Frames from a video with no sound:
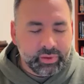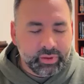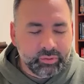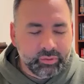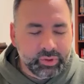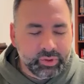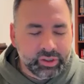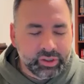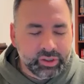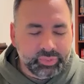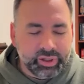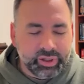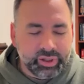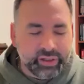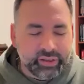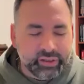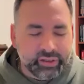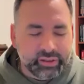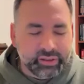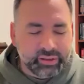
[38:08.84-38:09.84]
And we just pray
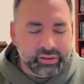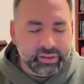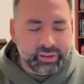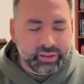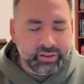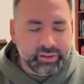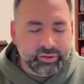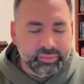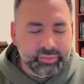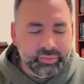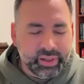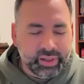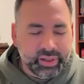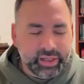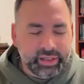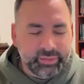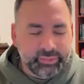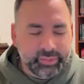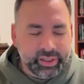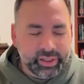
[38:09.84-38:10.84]
this in your
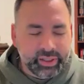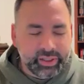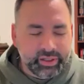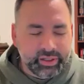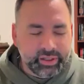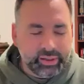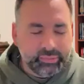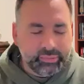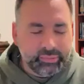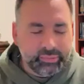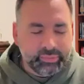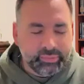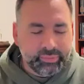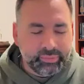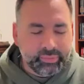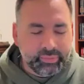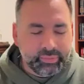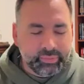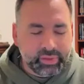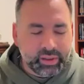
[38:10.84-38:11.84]
mighty, mighty name.
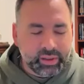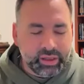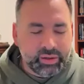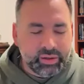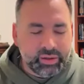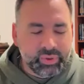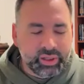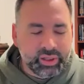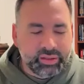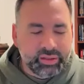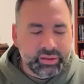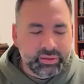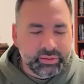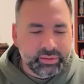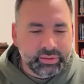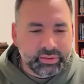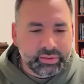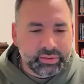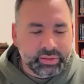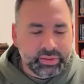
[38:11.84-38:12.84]
Amen
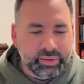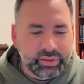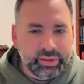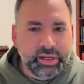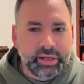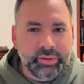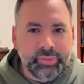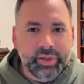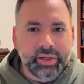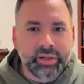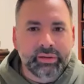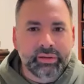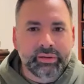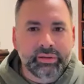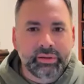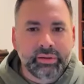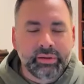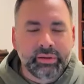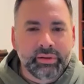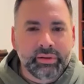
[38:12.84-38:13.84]
and amen.
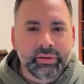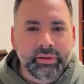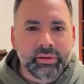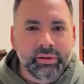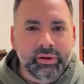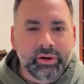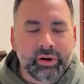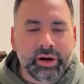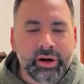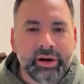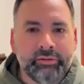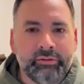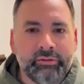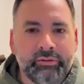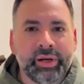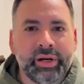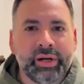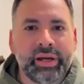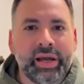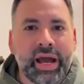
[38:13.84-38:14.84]
All right,
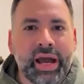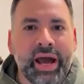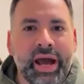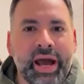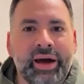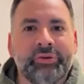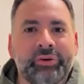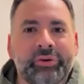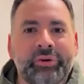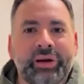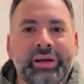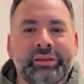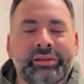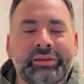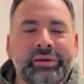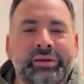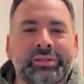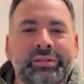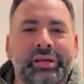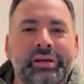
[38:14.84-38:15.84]
everybody, have a great
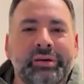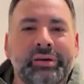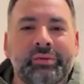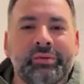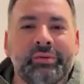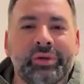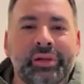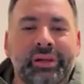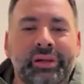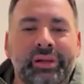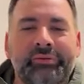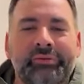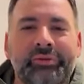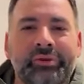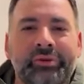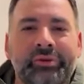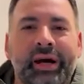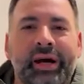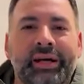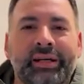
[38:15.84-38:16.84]
Thursday. We love
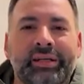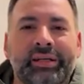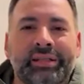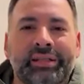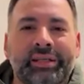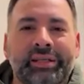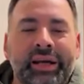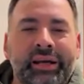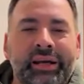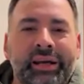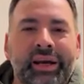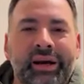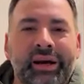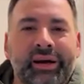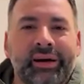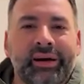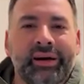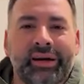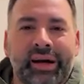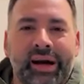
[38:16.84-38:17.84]
you guys. Take
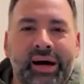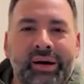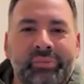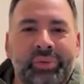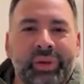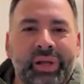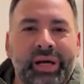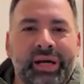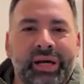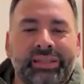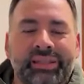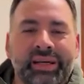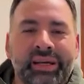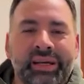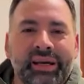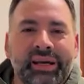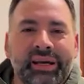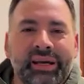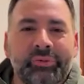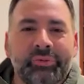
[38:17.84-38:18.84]
care. God bless.
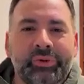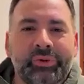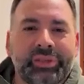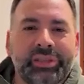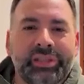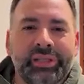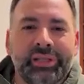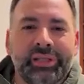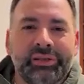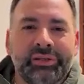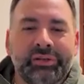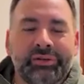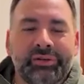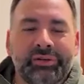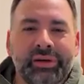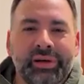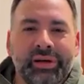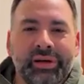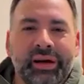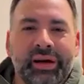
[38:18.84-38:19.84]
And we'll see
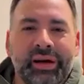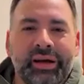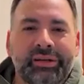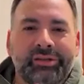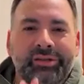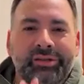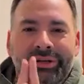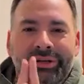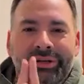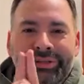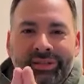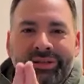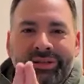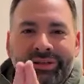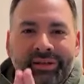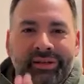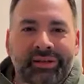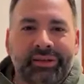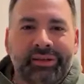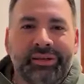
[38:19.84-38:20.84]
you at church.
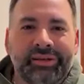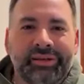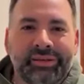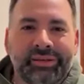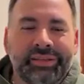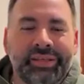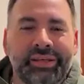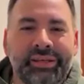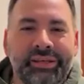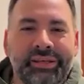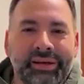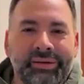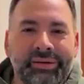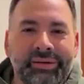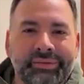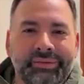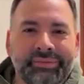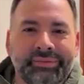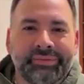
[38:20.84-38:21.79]
See you then.